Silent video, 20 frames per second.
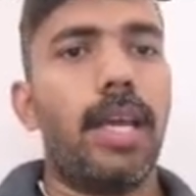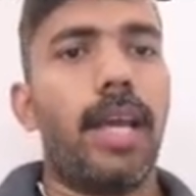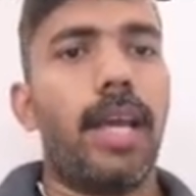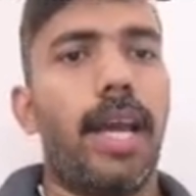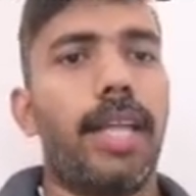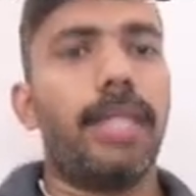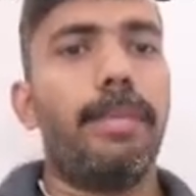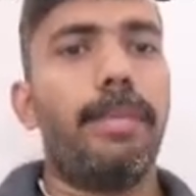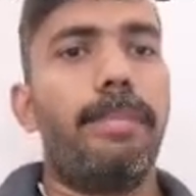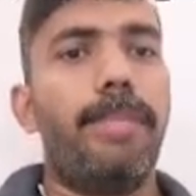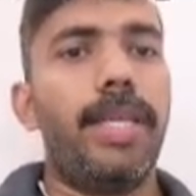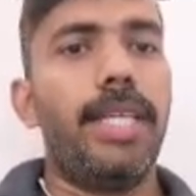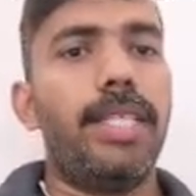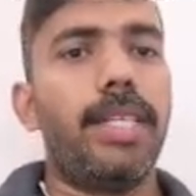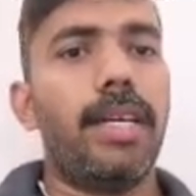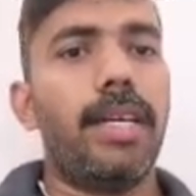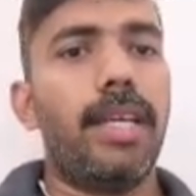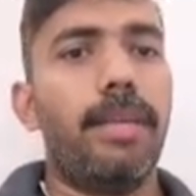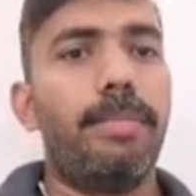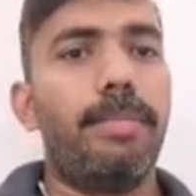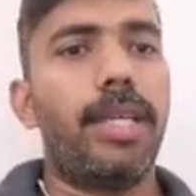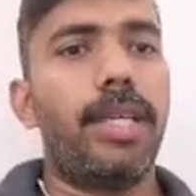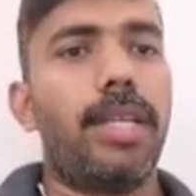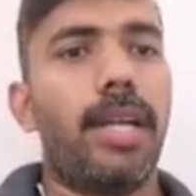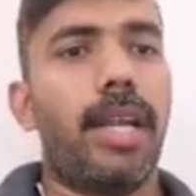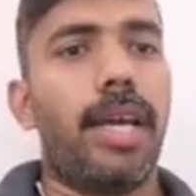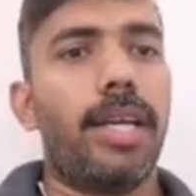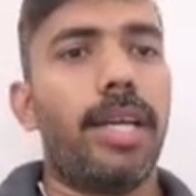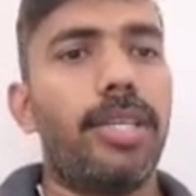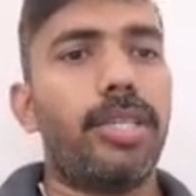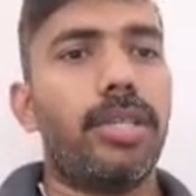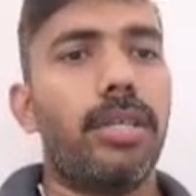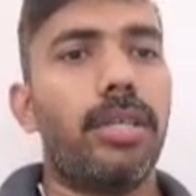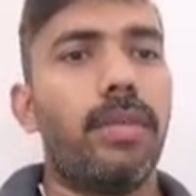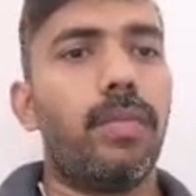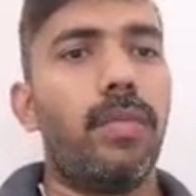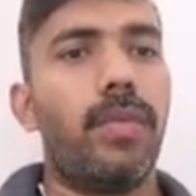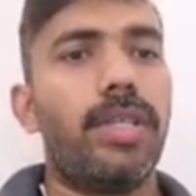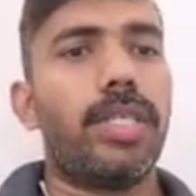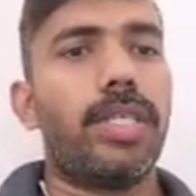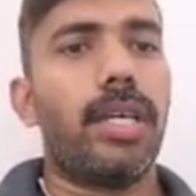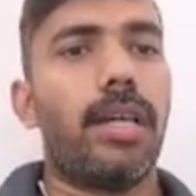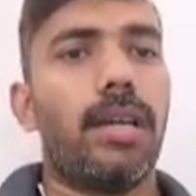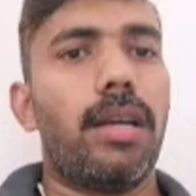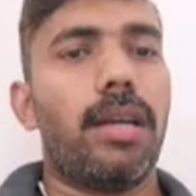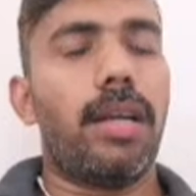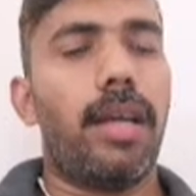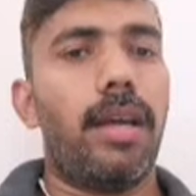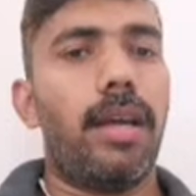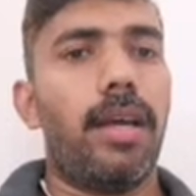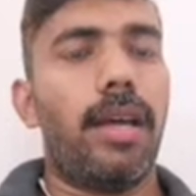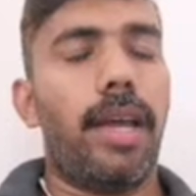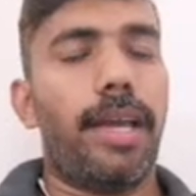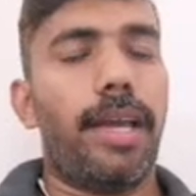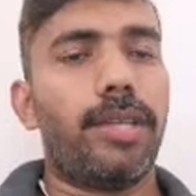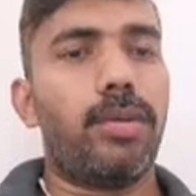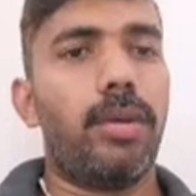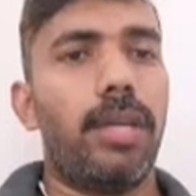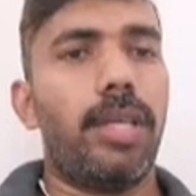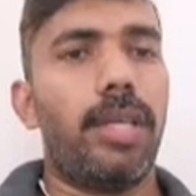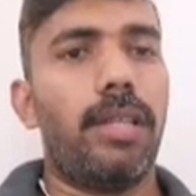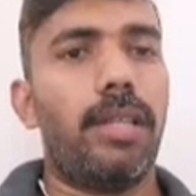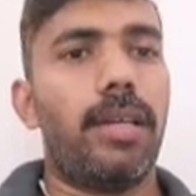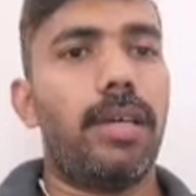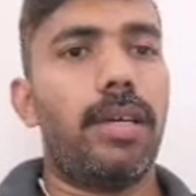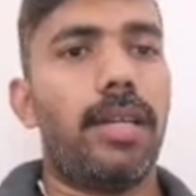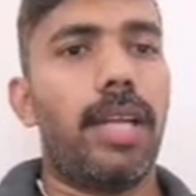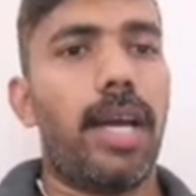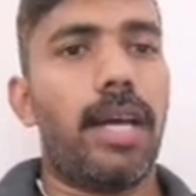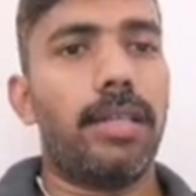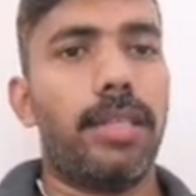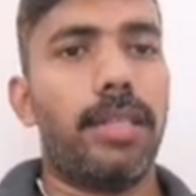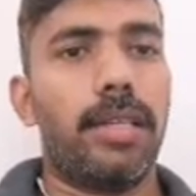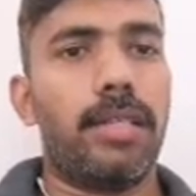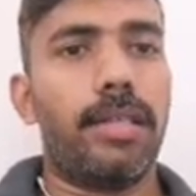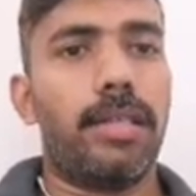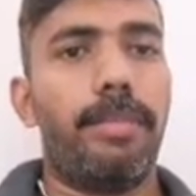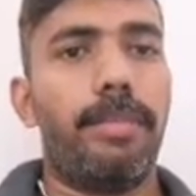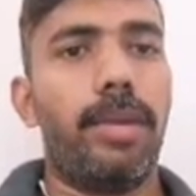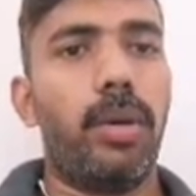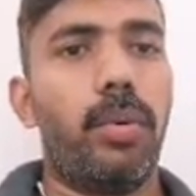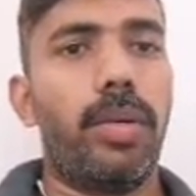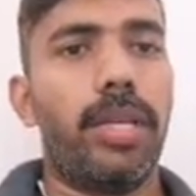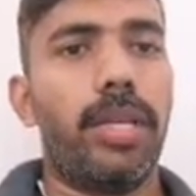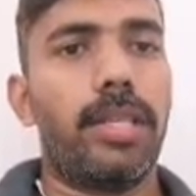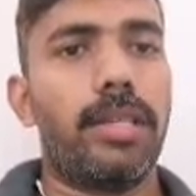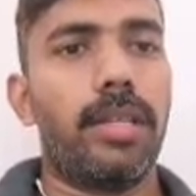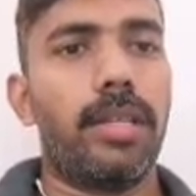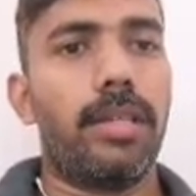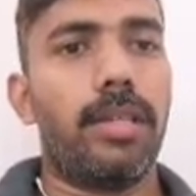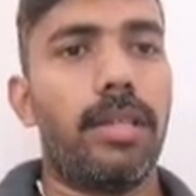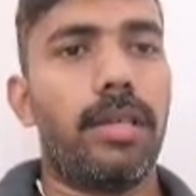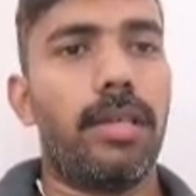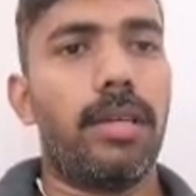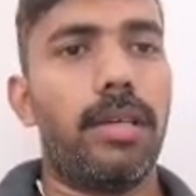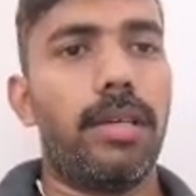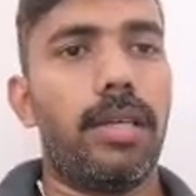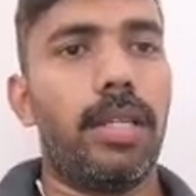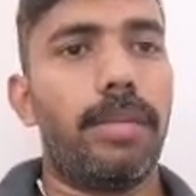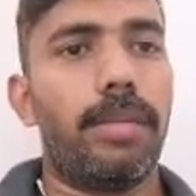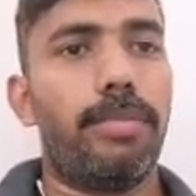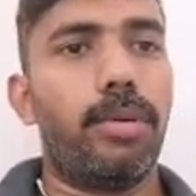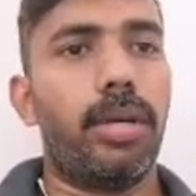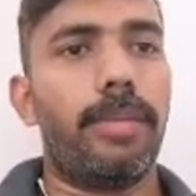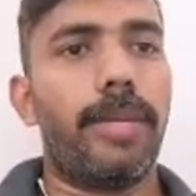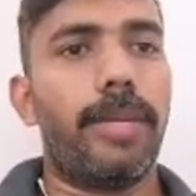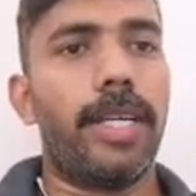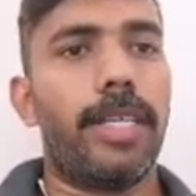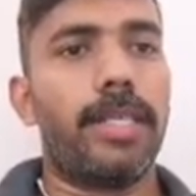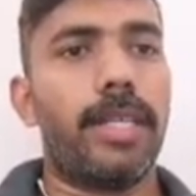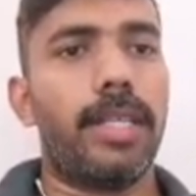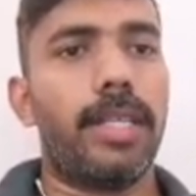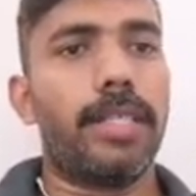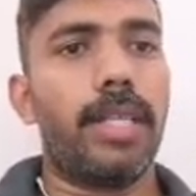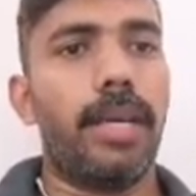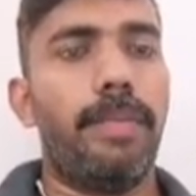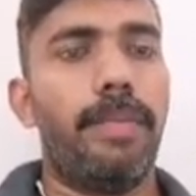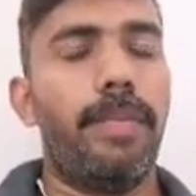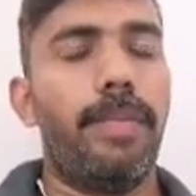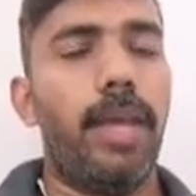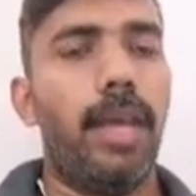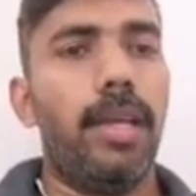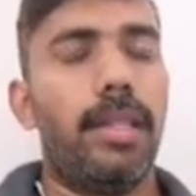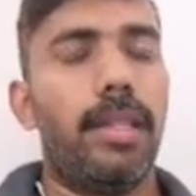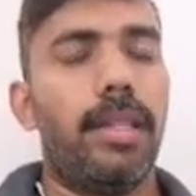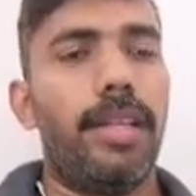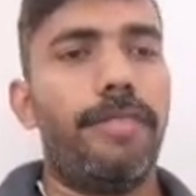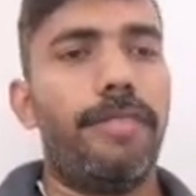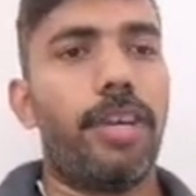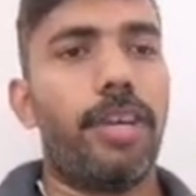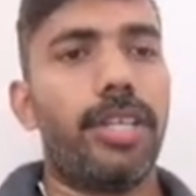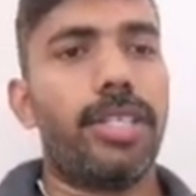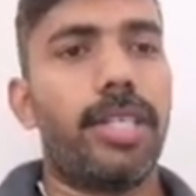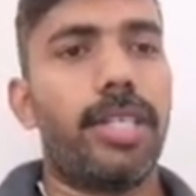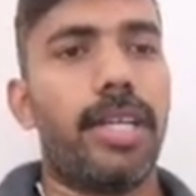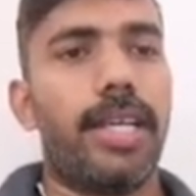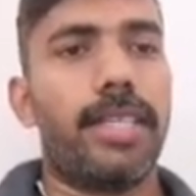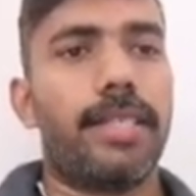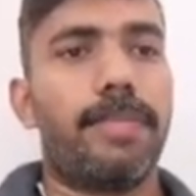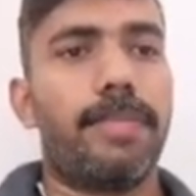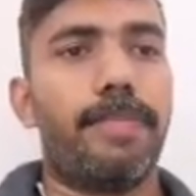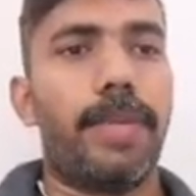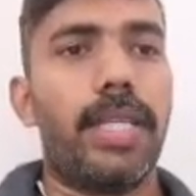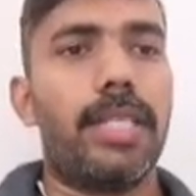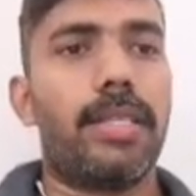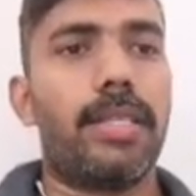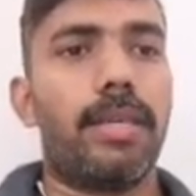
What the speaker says: And the beta and beta dash, which are actually the largest subunits in the polymerase enzyme, they function as pincer